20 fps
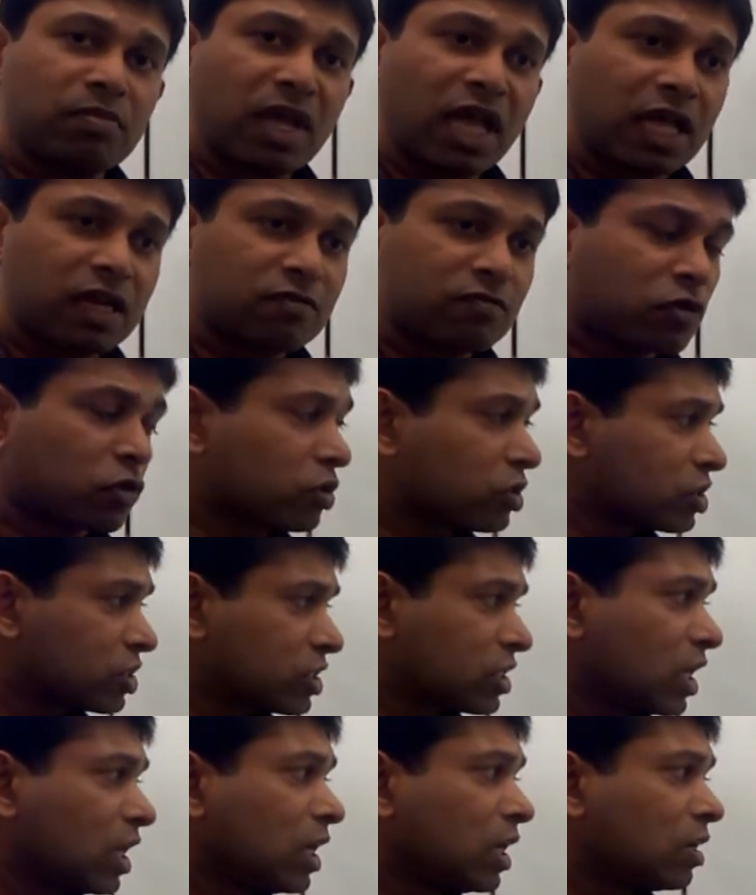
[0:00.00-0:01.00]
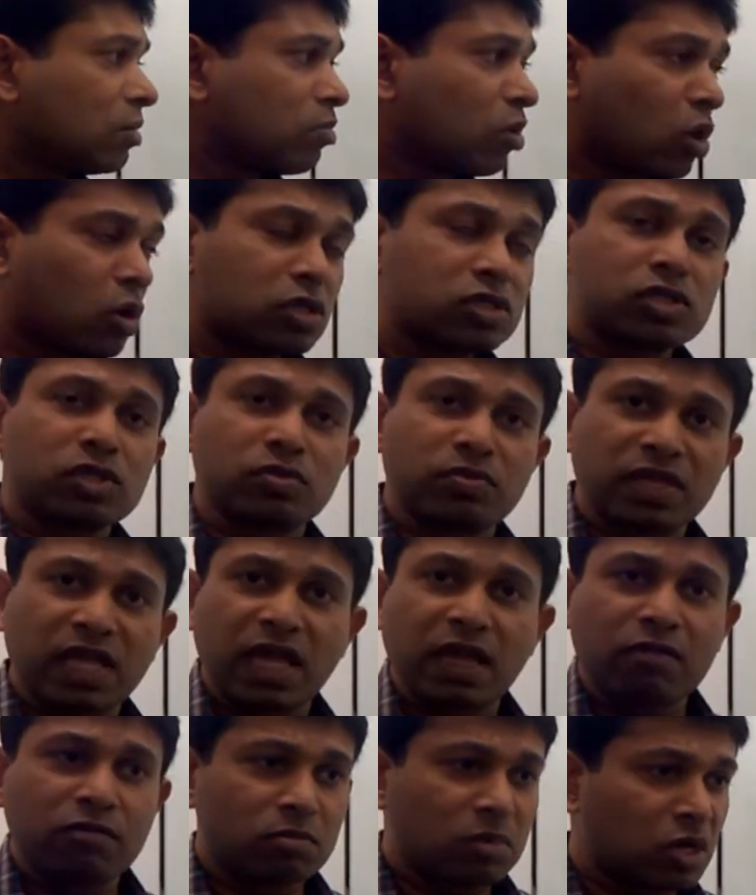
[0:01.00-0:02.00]
And of course, also we
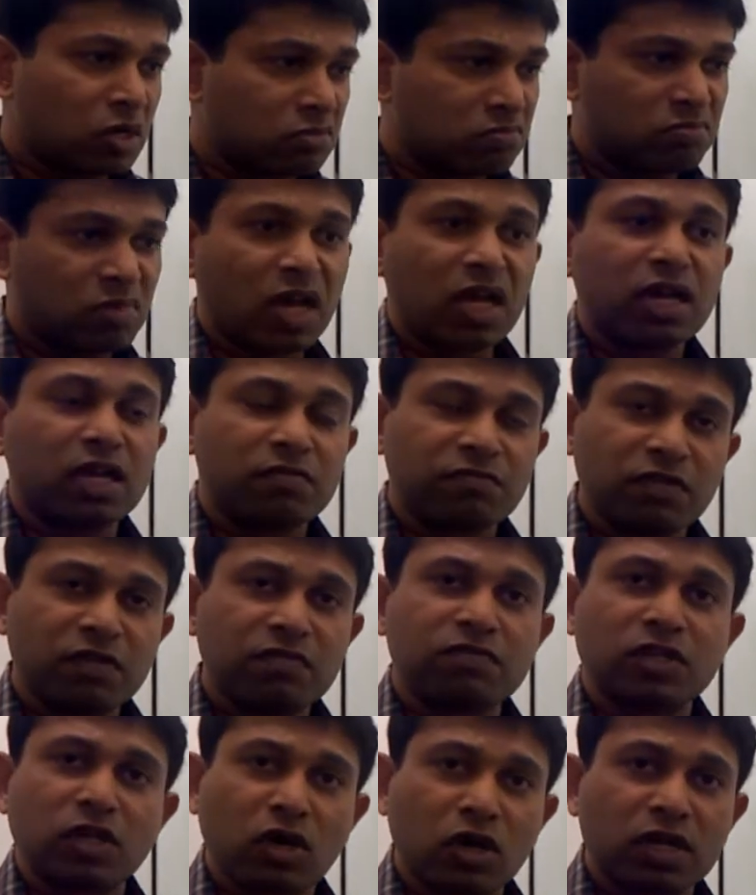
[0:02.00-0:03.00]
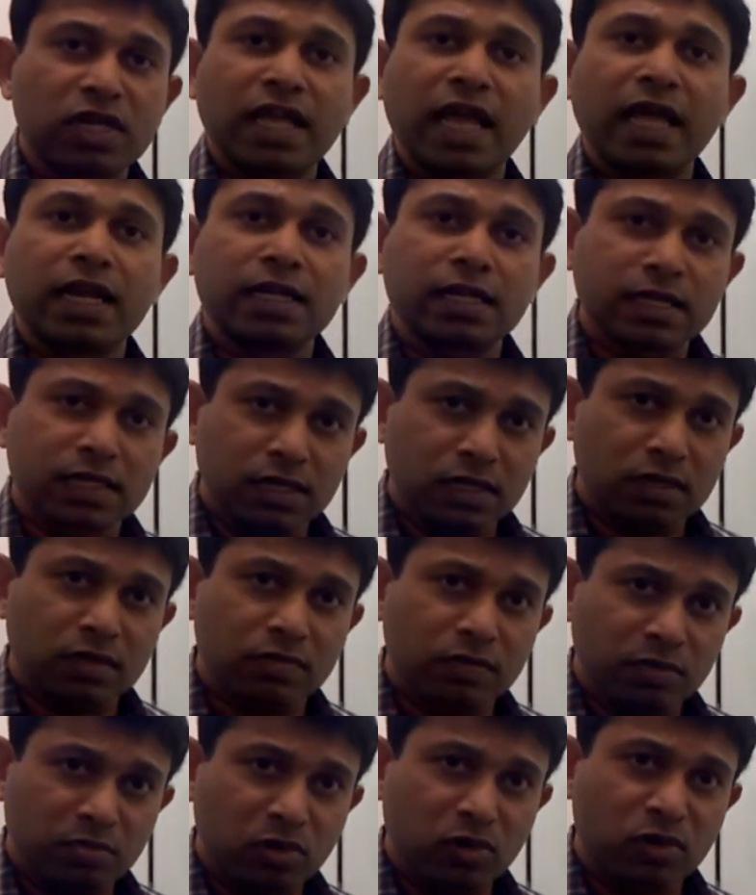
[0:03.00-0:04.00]
have about 150 odd analytical
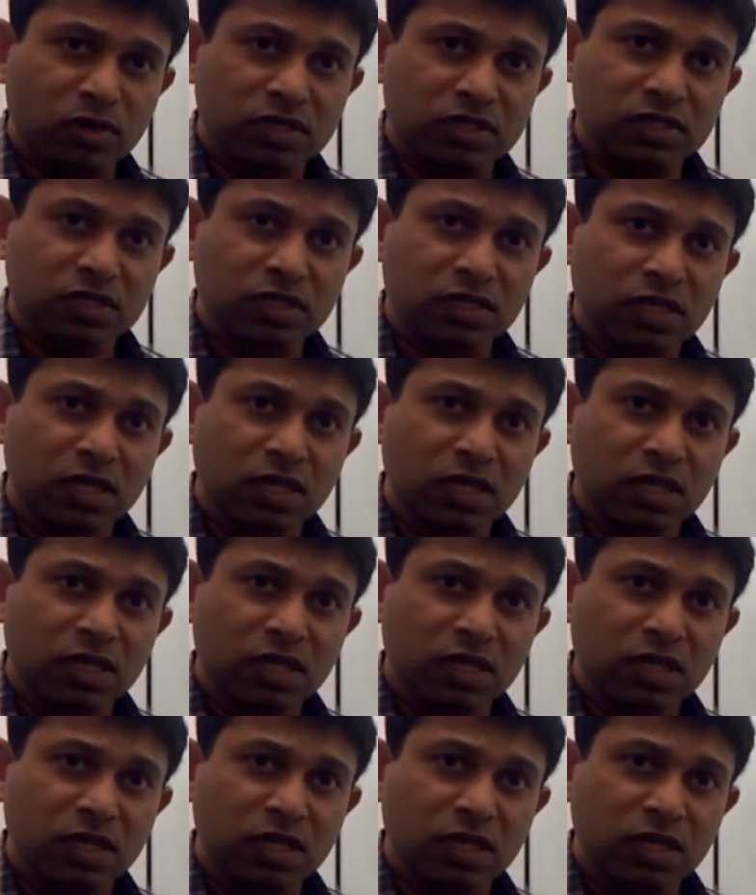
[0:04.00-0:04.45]
reports.